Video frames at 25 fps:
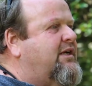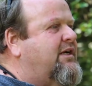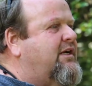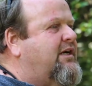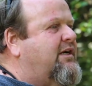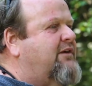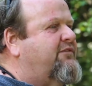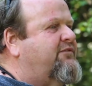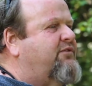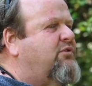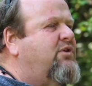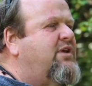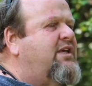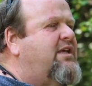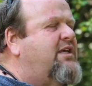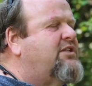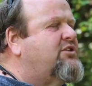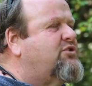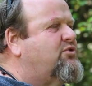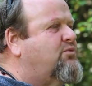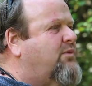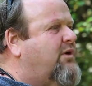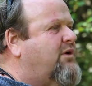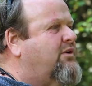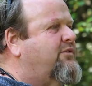for
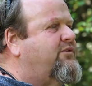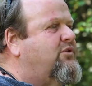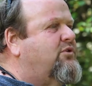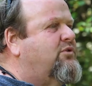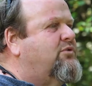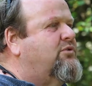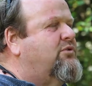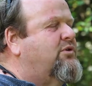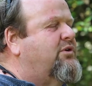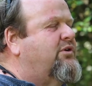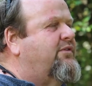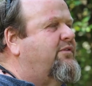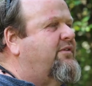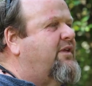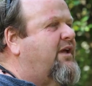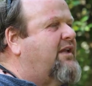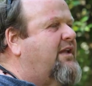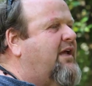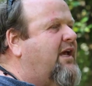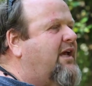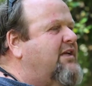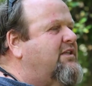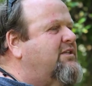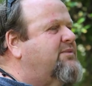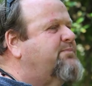each one of you that
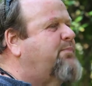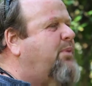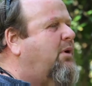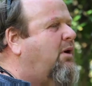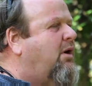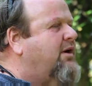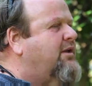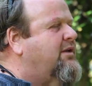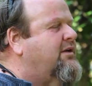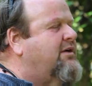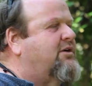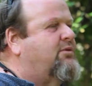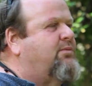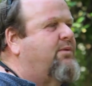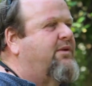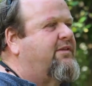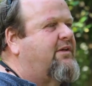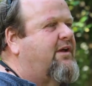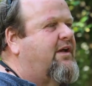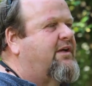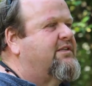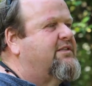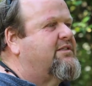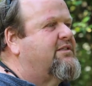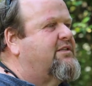has partnered with
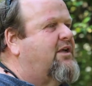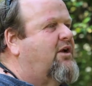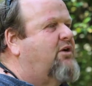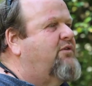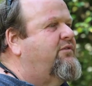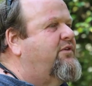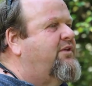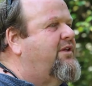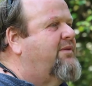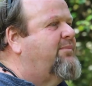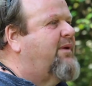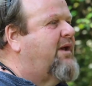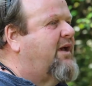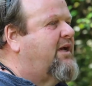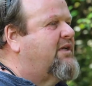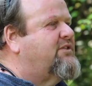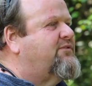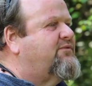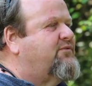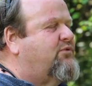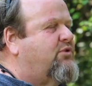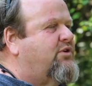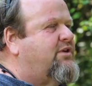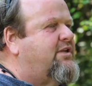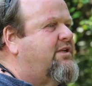us over the
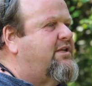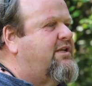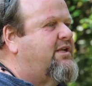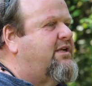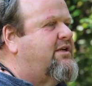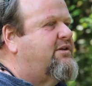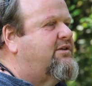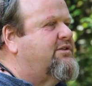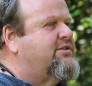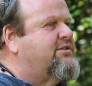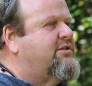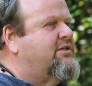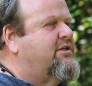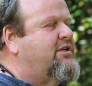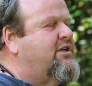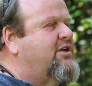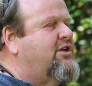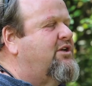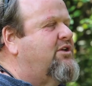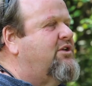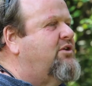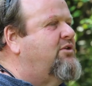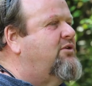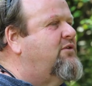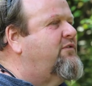past 14 years.
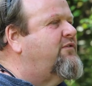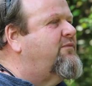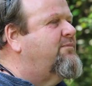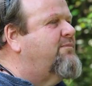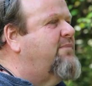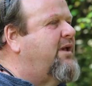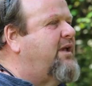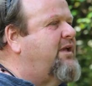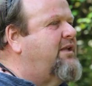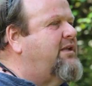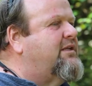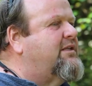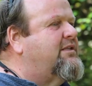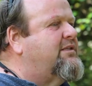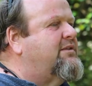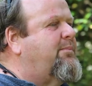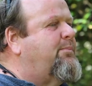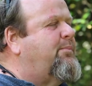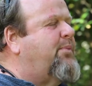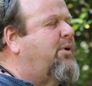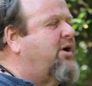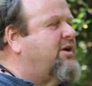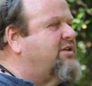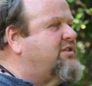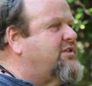You've made it
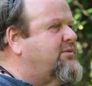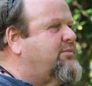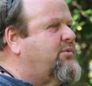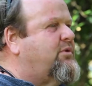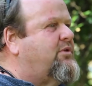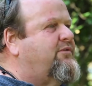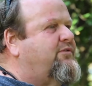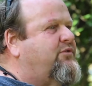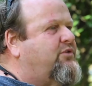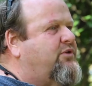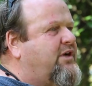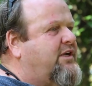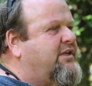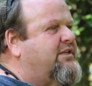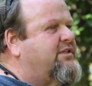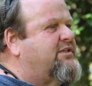possible for